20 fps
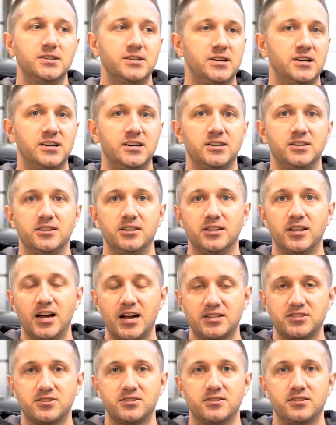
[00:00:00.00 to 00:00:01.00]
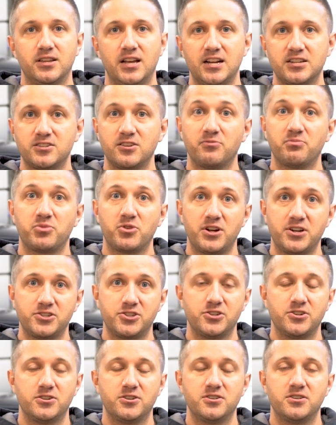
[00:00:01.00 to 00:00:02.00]
uh, lots lots of
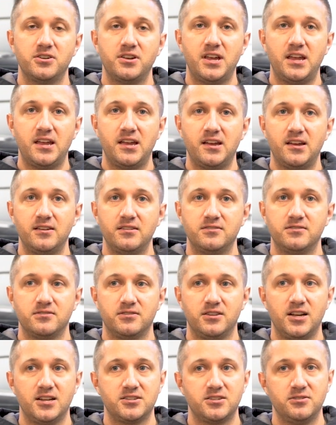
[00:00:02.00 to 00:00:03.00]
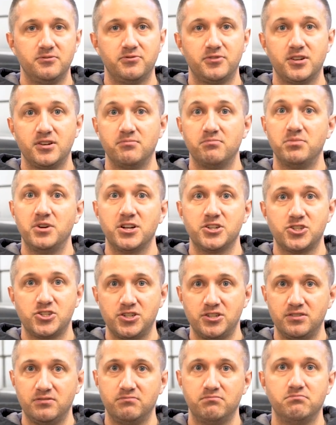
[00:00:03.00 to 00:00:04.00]
pressure and lots of
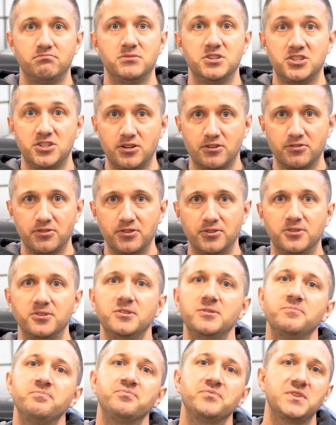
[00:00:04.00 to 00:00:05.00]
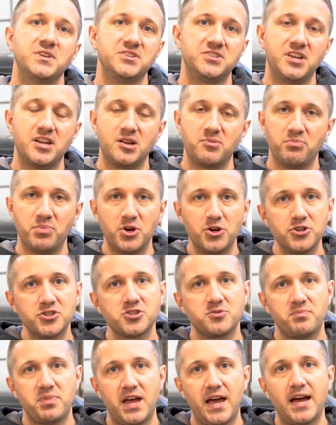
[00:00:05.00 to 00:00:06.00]
combustion material is getting
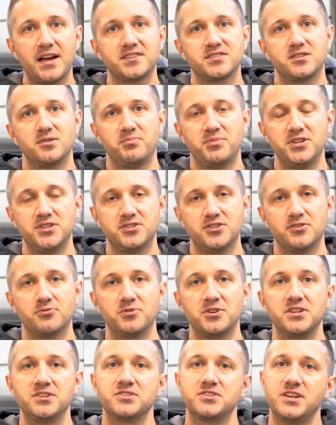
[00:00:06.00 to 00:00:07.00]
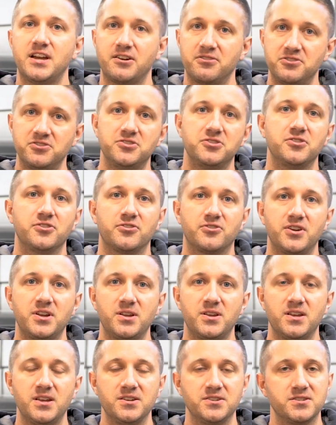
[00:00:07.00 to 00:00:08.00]
pushed past the piston rings down into the
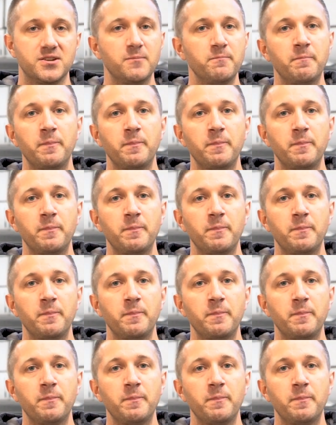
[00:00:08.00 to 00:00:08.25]
crankcase.